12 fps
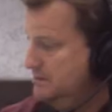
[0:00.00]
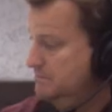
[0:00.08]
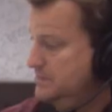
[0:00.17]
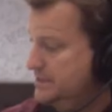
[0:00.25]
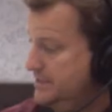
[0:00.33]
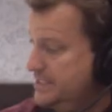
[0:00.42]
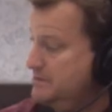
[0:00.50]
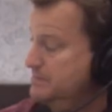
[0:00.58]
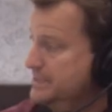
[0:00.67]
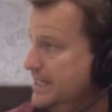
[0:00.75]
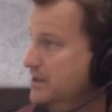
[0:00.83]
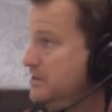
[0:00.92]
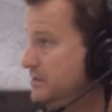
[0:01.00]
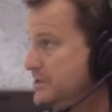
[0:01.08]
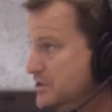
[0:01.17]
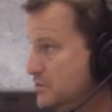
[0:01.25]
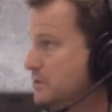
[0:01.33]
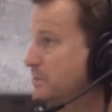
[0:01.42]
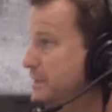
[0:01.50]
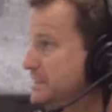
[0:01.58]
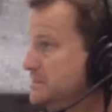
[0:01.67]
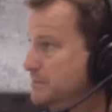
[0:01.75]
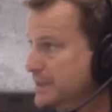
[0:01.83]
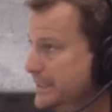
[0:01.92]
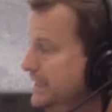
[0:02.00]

a, a, testament to how good this group needs to be